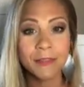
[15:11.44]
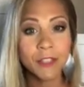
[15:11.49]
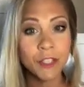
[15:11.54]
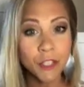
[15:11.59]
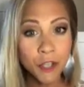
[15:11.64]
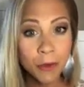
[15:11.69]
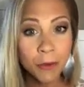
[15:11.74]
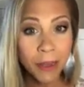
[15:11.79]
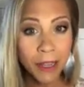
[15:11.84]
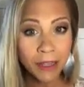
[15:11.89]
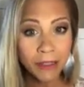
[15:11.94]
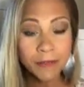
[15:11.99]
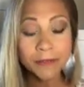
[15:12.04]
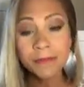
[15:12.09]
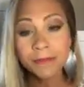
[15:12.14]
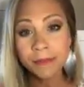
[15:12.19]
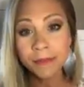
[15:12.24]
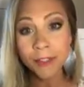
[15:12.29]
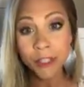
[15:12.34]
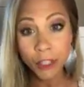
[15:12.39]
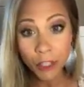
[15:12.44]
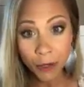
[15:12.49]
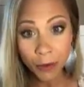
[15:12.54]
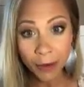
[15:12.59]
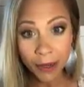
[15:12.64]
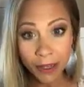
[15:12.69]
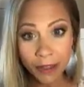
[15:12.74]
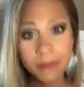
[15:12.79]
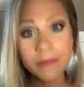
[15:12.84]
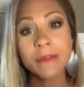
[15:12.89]
Do it. Do
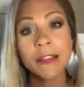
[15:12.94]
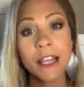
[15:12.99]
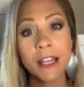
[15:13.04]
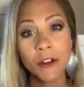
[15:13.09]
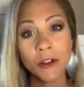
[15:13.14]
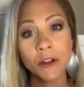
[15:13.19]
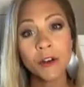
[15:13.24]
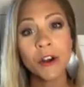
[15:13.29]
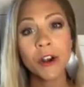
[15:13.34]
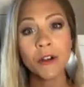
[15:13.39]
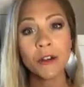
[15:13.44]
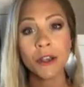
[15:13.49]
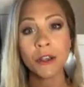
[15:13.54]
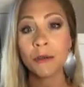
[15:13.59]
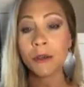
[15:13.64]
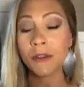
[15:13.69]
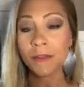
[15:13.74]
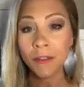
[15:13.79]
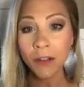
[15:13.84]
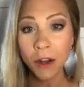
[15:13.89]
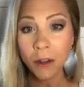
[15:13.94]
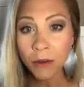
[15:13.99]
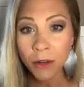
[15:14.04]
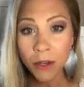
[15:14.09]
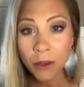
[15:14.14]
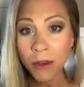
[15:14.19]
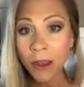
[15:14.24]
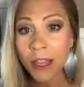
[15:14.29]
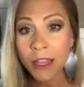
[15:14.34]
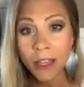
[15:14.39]
it. It'll grow you. If you don't do
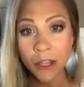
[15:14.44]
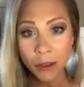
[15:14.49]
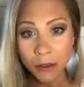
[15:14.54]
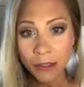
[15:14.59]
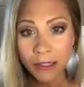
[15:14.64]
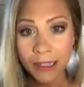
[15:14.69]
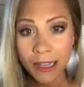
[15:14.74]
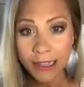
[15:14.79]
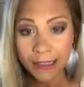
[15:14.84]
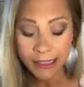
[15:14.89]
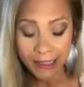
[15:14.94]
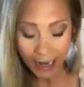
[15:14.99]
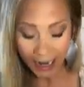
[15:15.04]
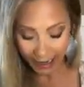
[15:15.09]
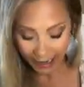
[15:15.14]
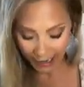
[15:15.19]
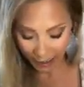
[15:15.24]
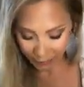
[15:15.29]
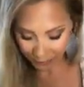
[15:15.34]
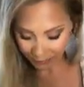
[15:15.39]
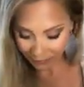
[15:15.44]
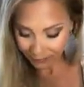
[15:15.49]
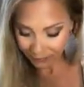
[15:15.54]
it, you'll stay stagnant.